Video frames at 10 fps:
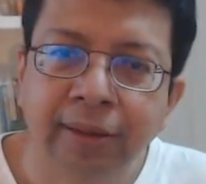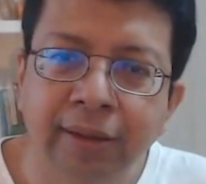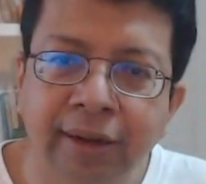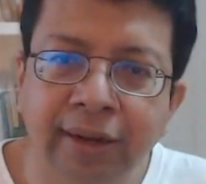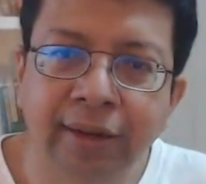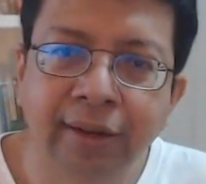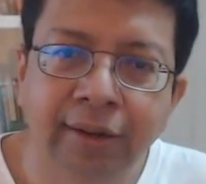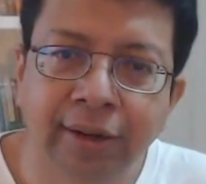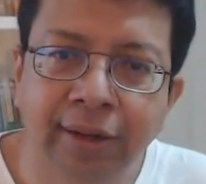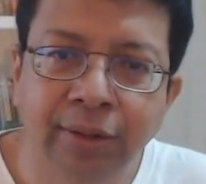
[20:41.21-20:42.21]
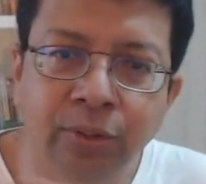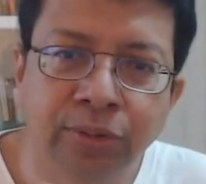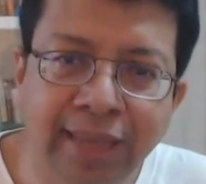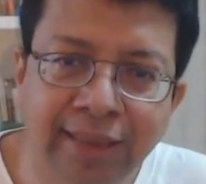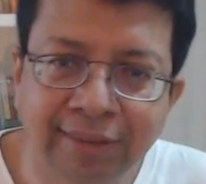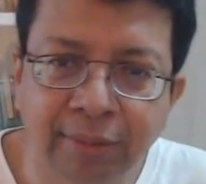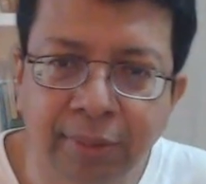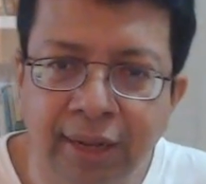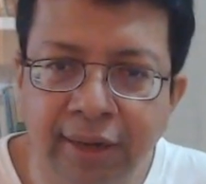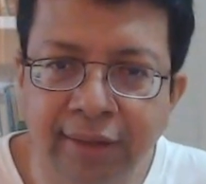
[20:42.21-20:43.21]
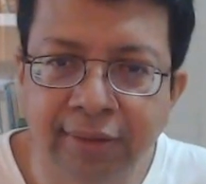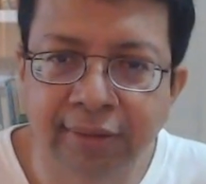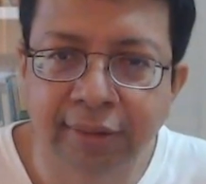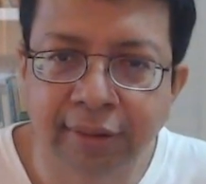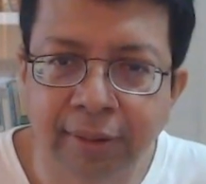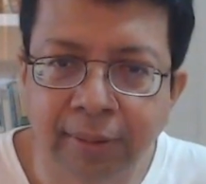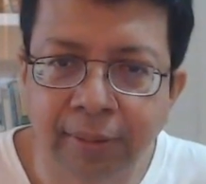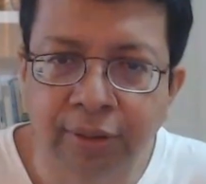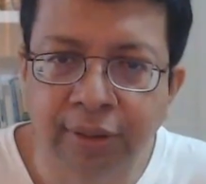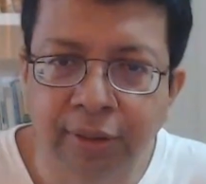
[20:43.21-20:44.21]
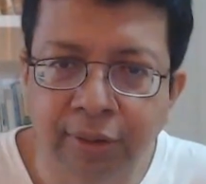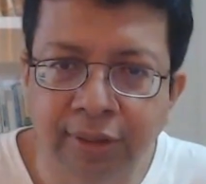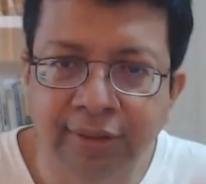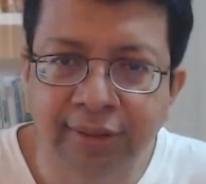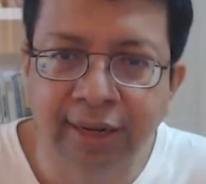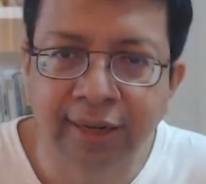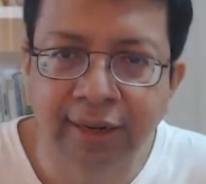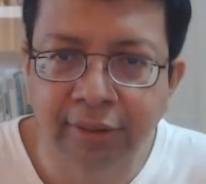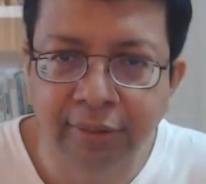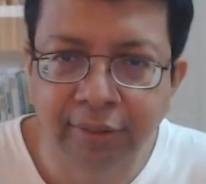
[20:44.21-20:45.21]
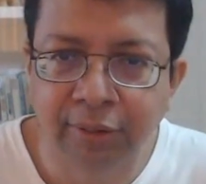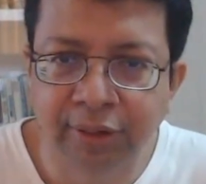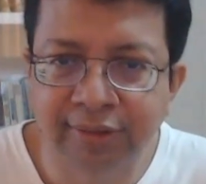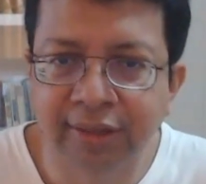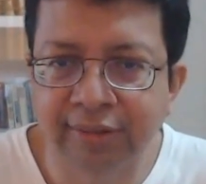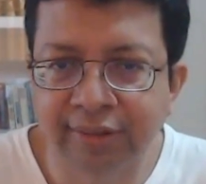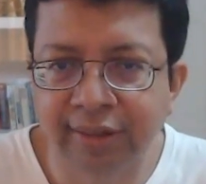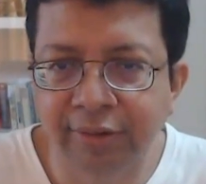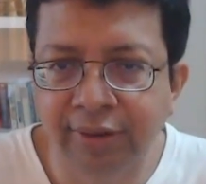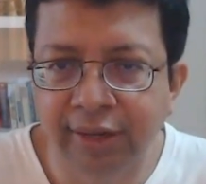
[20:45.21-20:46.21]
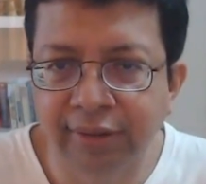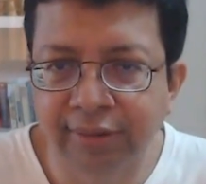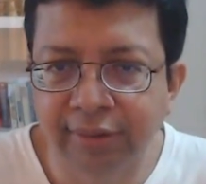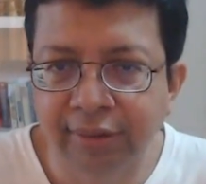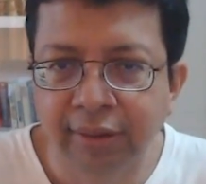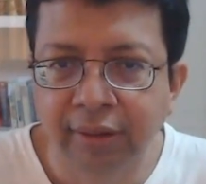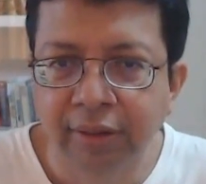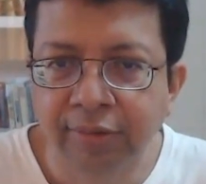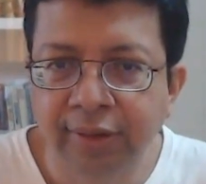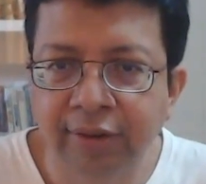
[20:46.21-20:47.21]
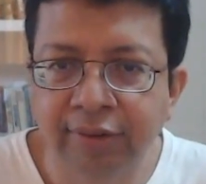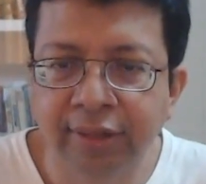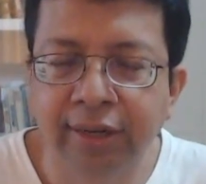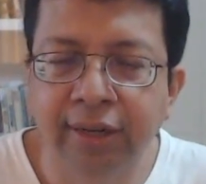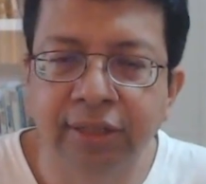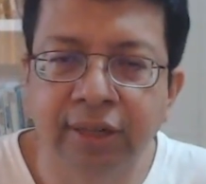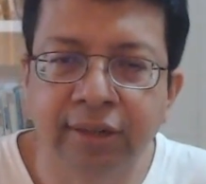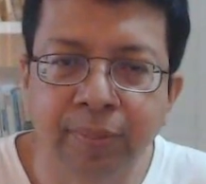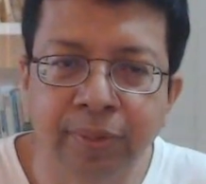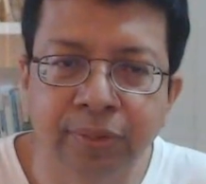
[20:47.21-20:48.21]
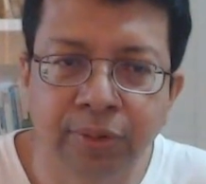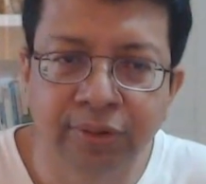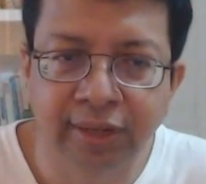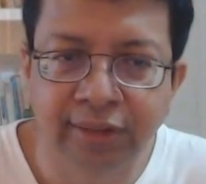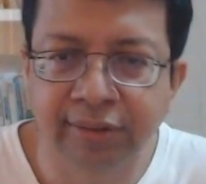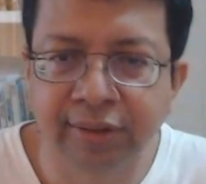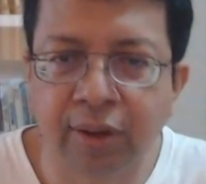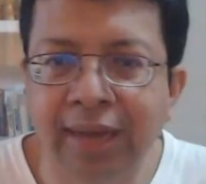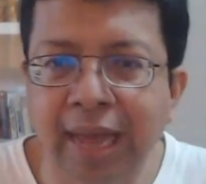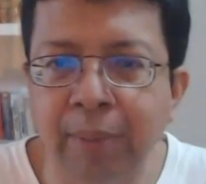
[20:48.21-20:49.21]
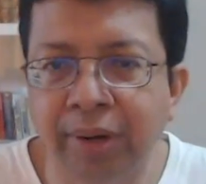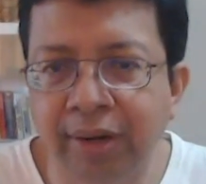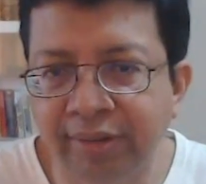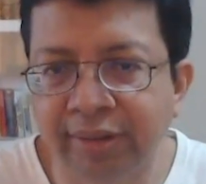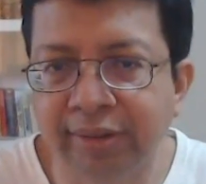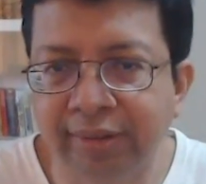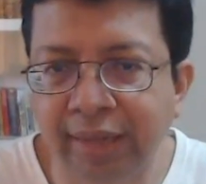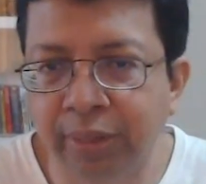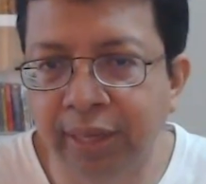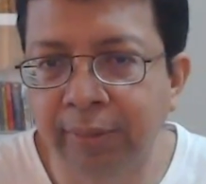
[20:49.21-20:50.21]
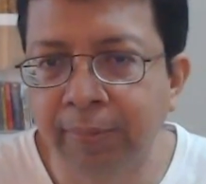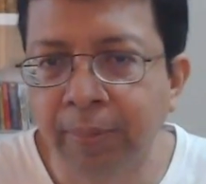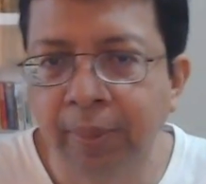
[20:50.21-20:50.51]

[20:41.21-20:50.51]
written those case similarities on the site, and you know, discussed it in various Weekend with India Charts episodes, that this is how it happened. Is it the same thing?